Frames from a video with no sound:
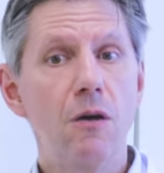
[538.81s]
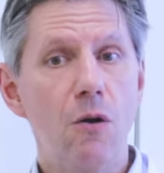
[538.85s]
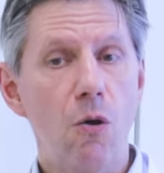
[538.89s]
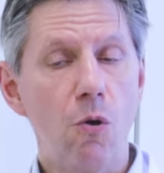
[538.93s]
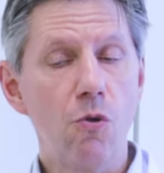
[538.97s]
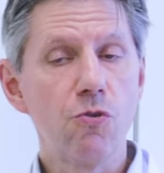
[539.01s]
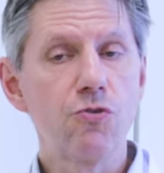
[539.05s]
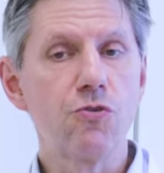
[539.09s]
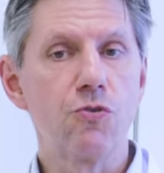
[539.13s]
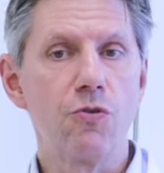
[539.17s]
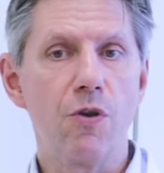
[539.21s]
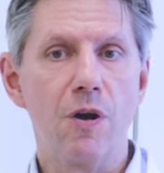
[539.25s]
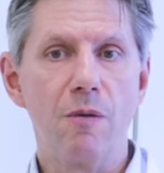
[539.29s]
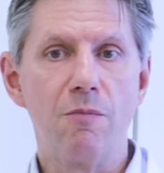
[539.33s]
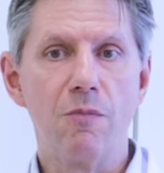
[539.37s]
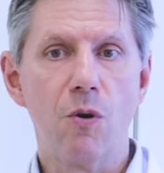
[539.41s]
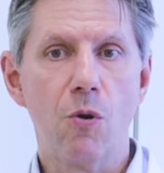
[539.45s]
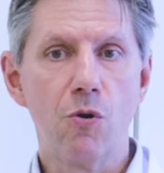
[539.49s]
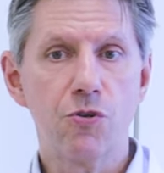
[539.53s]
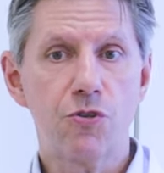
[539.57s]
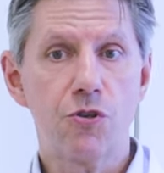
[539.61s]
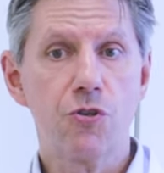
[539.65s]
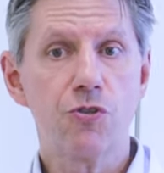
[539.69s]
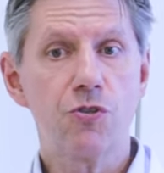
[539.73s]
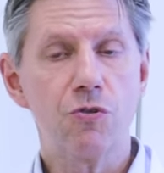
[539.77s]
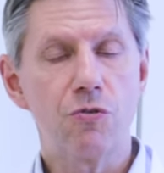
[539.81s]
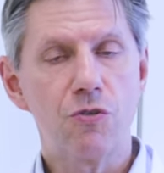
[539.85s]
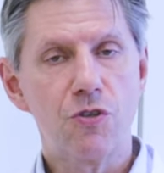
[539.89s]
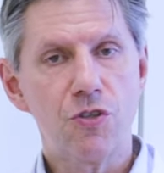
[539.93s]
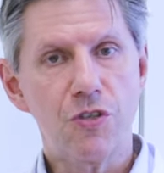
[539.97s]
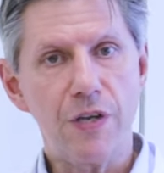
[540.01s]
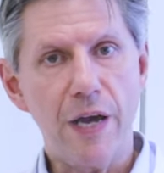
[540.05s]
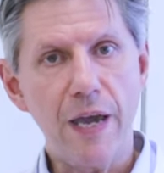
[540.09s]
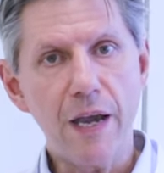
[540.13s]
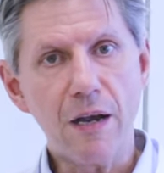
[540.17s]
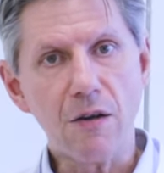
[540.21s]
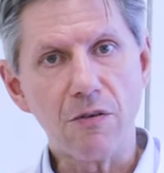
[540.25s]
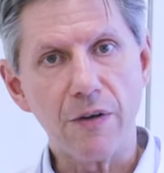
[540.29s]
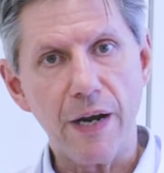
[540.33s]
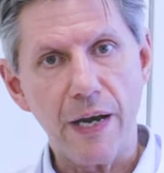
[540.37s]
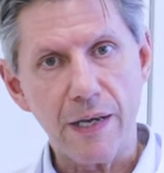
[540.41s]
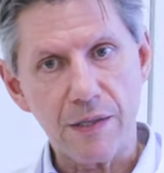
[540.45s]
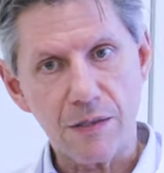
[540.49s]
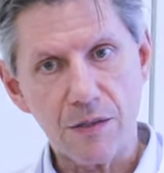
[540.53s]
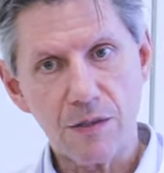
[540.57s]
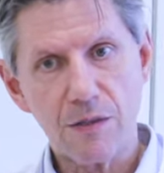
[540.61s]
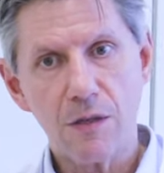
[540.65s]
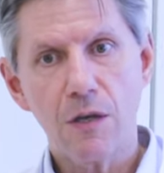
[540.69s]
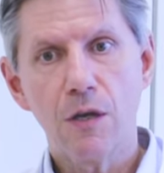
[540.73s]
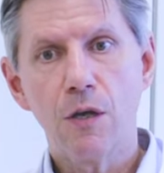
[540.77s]
also your emotions, so take
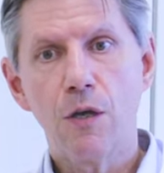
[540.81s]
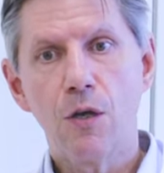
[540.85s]
rest.